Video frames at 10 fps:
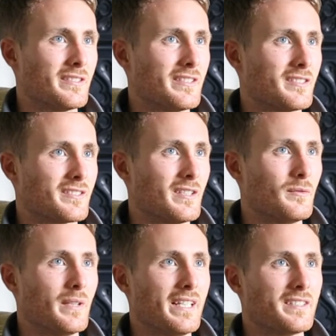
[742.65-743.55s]
it just
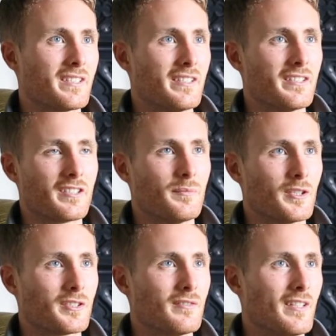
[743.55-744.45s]
outweighs kind of the
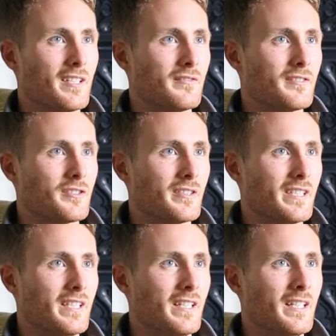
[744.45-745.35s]
commercial value of the
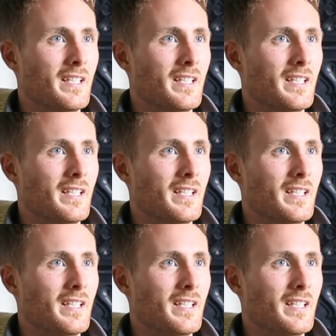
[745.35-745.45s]
tree.